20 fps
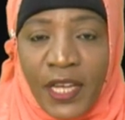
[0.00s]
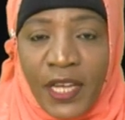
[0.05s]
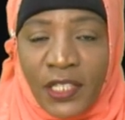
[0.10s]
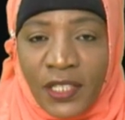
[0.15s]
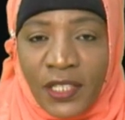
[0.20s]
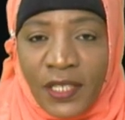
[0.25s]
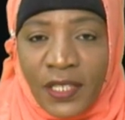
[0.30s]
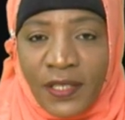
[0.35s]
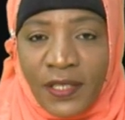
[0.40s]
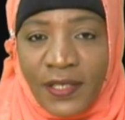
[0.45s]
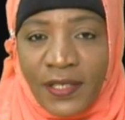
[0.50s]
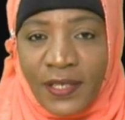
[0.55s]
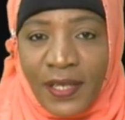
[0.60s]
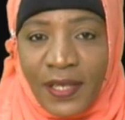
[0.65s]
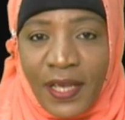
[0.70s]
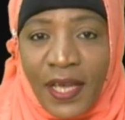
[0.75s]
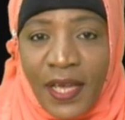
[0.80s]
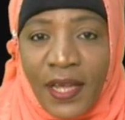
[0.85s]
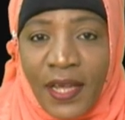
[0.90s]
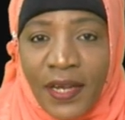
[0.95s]

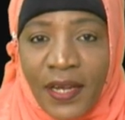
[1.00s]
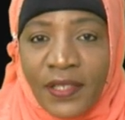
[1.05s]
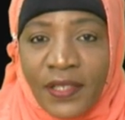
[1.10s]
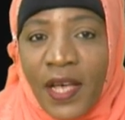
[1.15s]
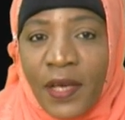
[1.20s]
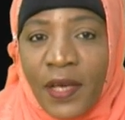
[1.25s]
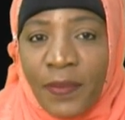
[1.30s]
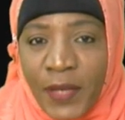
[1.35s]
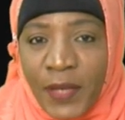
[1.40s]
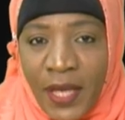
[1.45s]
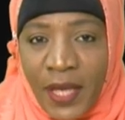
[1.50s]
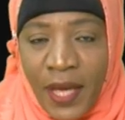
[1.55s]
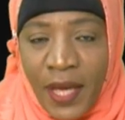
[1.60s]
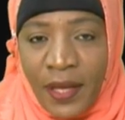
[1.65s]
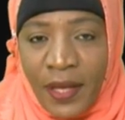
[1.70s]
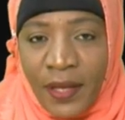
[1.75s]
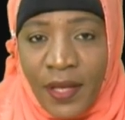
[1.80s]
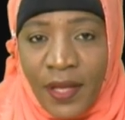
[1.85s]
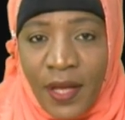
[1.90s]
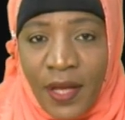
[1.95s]
Agency,
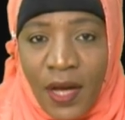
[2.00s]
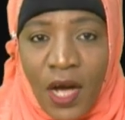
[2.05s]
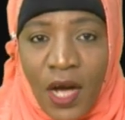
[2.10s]
NSIPA,